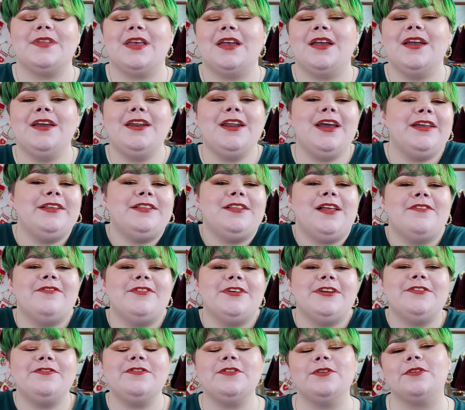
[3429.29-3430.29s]
And I'd love
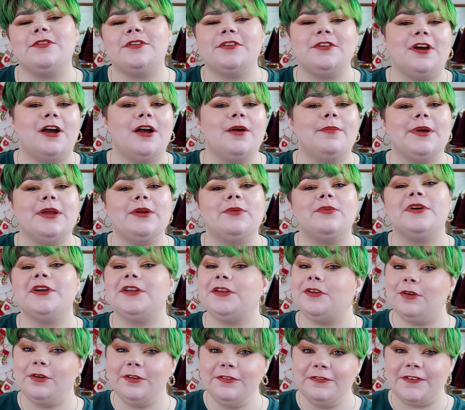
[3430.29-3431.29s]
it if you could comment
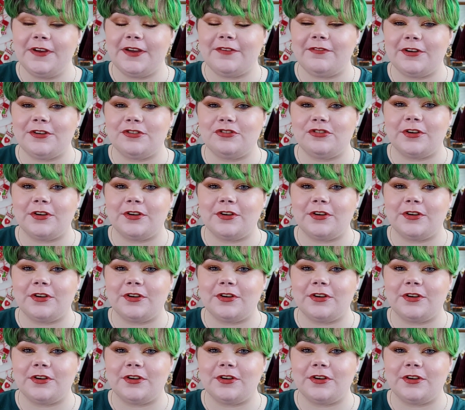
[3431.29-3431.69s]
what your favorite